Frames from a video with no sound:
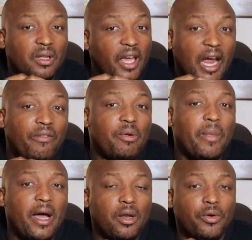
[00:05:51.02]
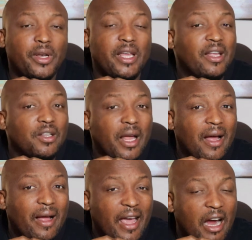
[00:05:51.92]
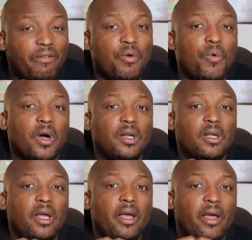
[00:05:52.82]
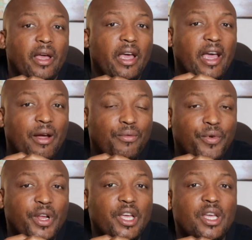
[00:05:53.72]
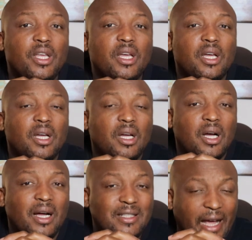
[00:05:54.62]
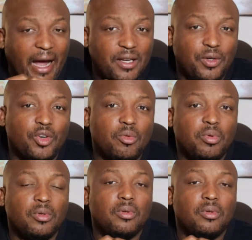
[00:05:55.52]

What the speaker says: every minority, everyone, every attacked group,